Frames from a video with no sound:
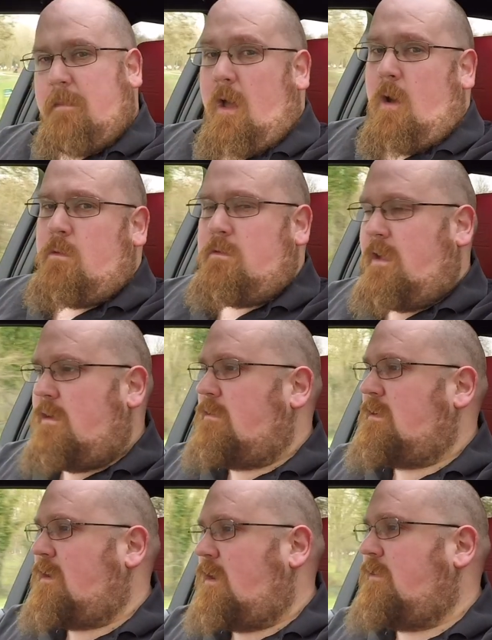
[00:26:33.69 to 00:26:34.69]
older
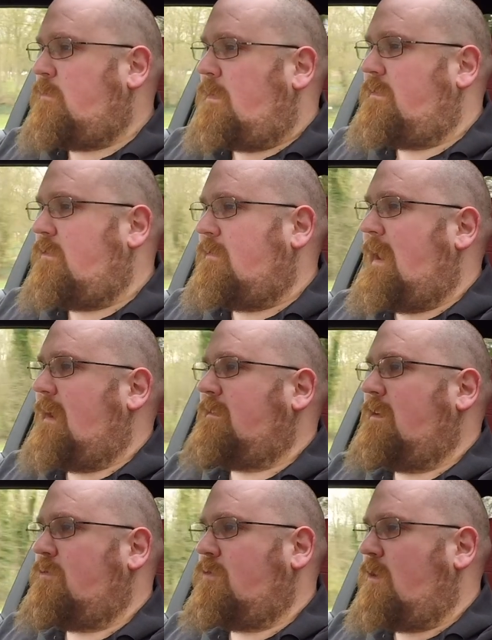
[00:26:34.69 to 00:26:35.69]
and kind of wants a
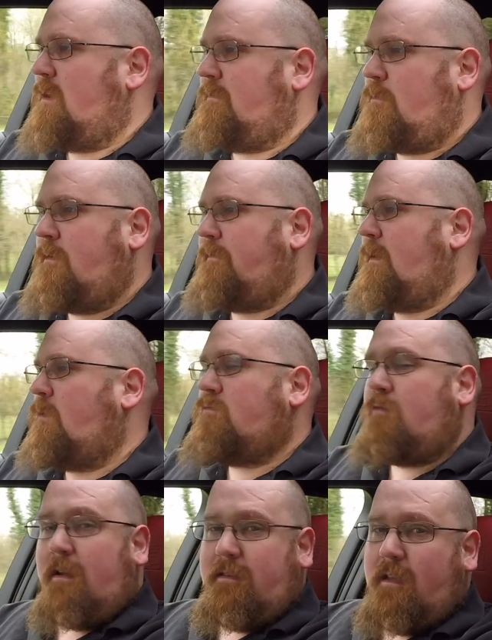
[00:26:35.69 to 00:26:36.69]
relaxing drive will feel
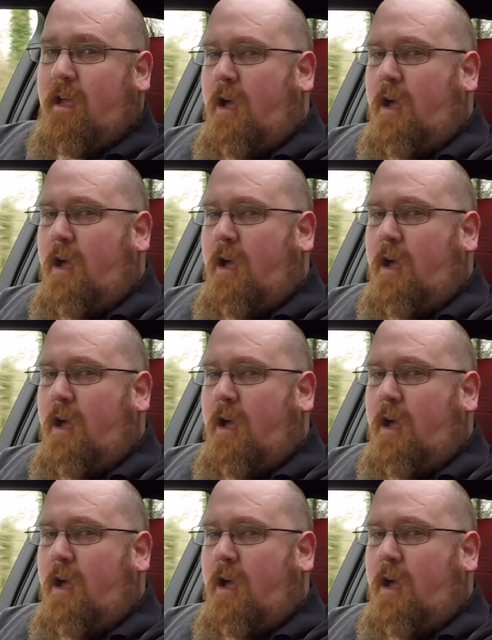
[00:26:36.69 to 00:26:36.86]
right at